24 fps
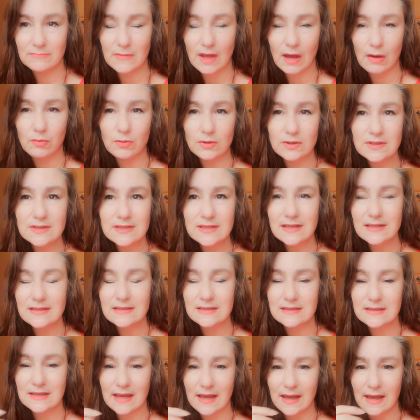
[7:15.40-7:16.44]
I wouldn't say
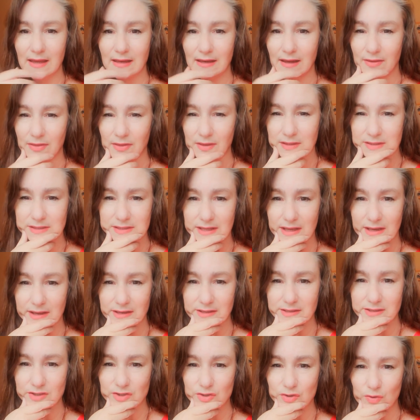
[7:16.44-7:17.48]
scared, I think scared
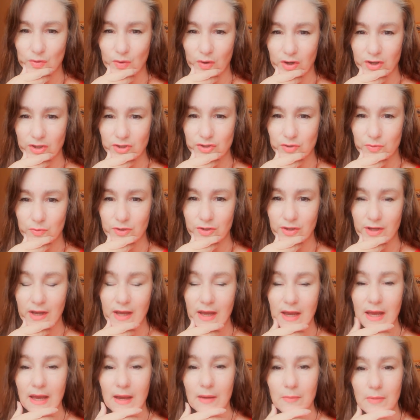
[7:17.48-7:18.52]
is too harsh a word,
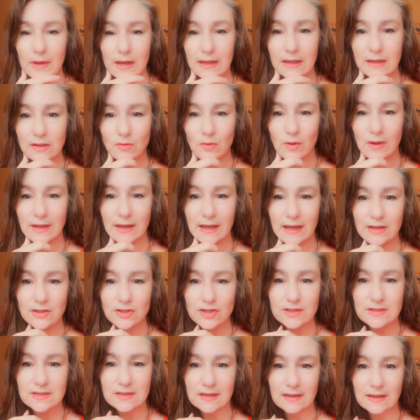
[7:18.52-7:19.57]
but I get quite
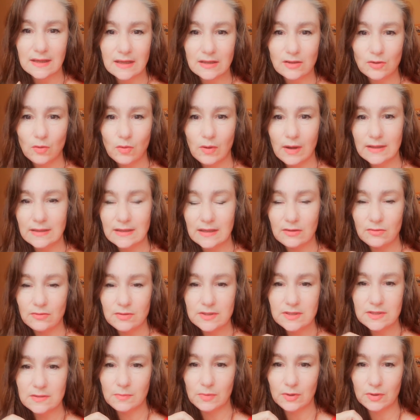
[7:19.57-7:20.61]
anxious and I get quite
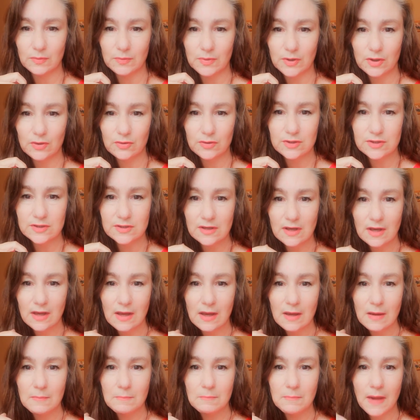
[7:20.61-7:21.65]
irritable because
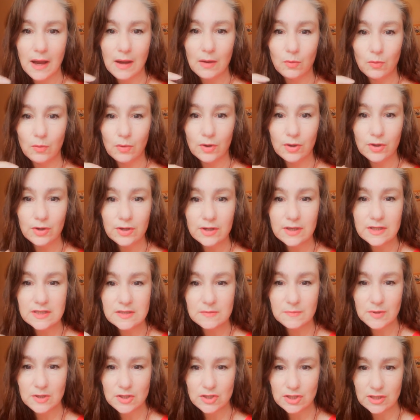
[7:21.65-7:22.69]
my work,
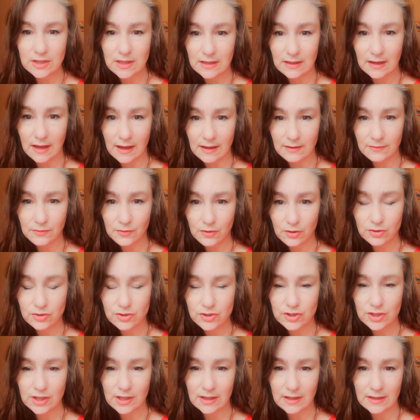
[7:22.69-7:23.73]
especially life
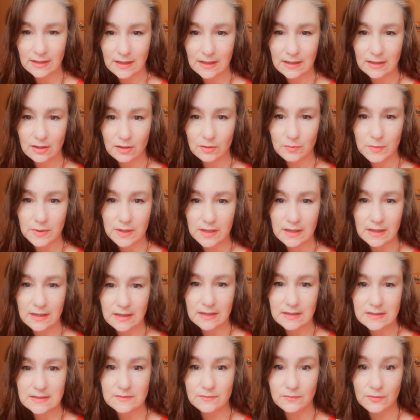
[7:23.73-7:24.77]
coaching and NLP,
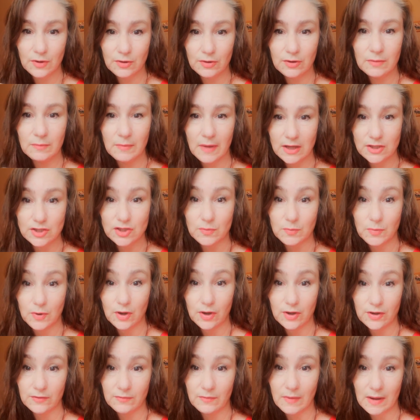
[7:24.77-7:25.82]
is very much a
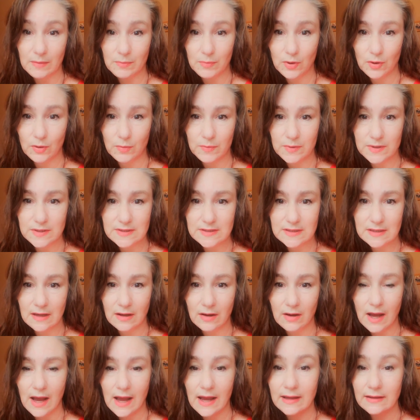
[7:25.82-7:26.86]
part of my purpose.
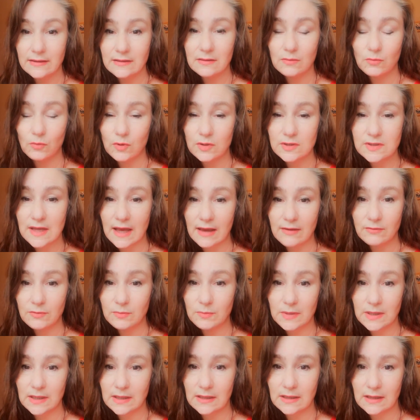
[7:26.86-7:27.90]
Now, I haven't
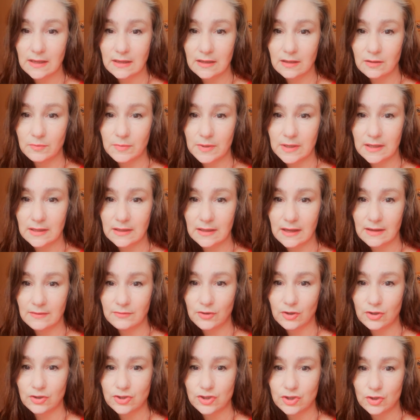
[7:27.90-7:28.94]
been in NLP and life
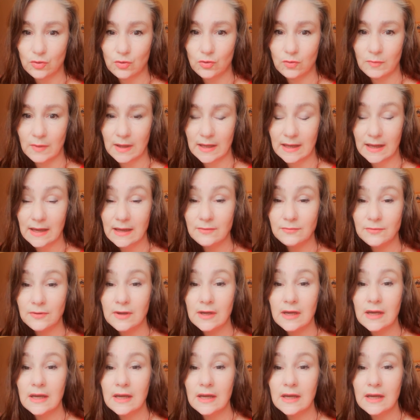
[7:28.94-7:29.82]
coaching all my life.